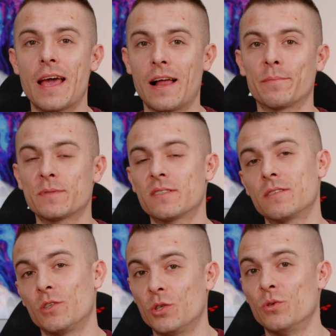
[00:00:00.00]

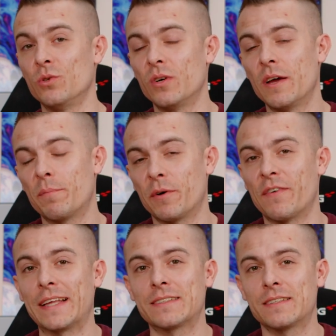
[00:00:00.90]
helps you
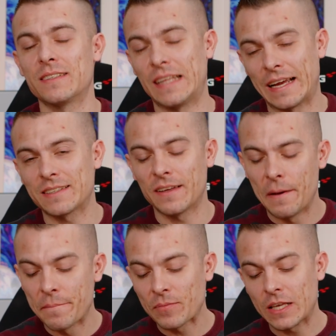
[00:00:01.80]
prevent that.
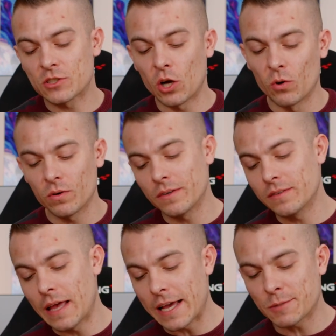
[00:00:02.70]
So,
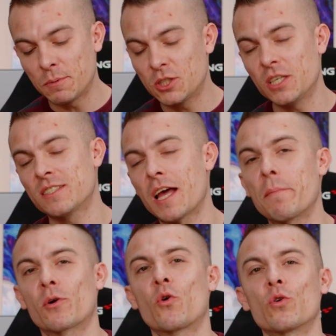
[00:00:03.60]
XPG
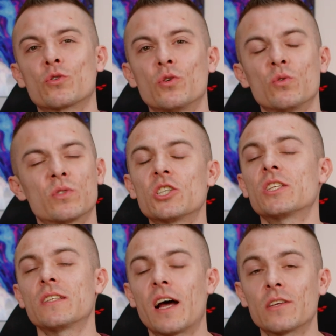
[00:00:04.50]
CyberCore 2,
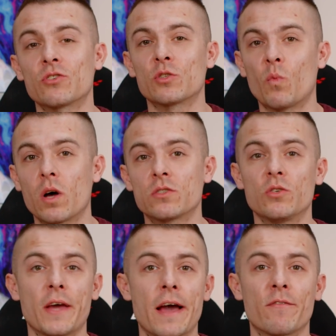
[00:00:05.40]
1300 watts,
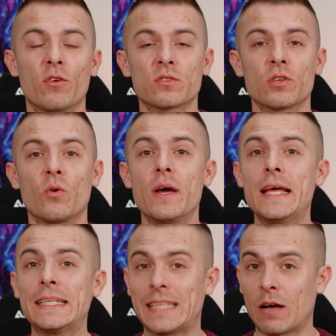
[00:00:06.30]
you have also
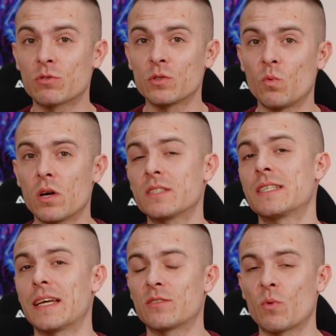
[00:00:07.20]
1000
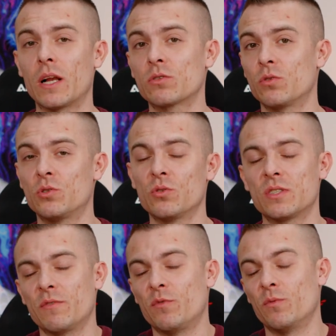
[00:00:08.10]
watts as well to
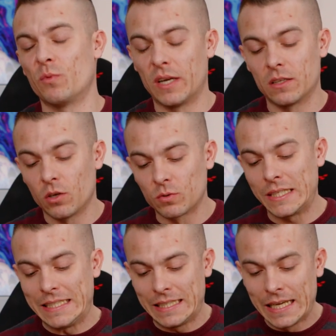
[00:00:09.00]
choose if you really don't
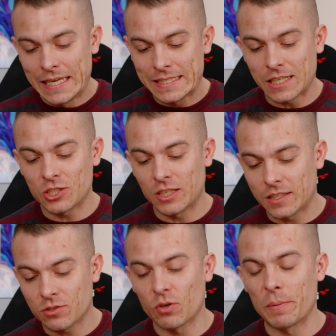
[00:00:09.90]
need such an
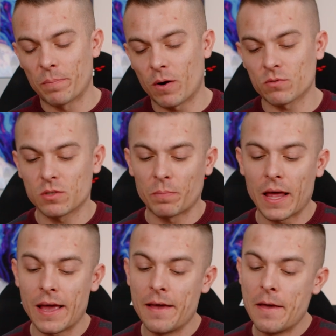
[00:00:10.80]
extreme power
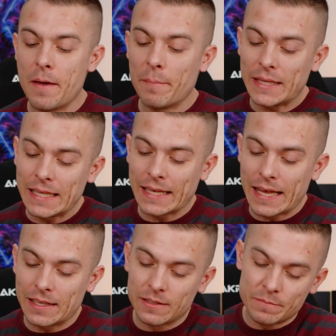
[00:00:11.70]
supply. But then
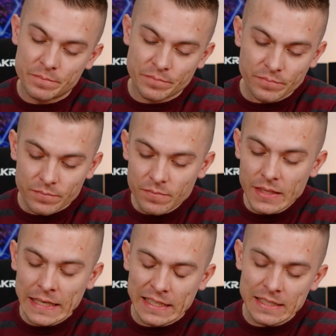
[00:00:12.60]
again,
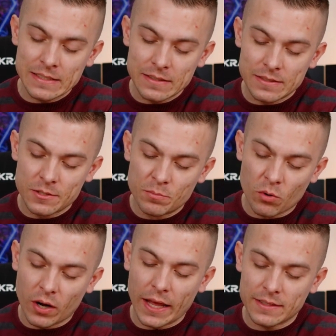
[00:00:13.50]
this is
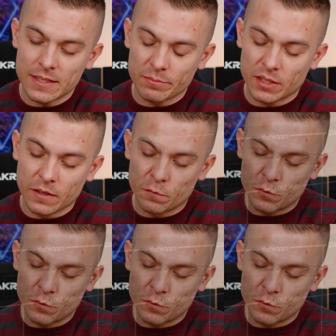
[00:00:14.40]
more like something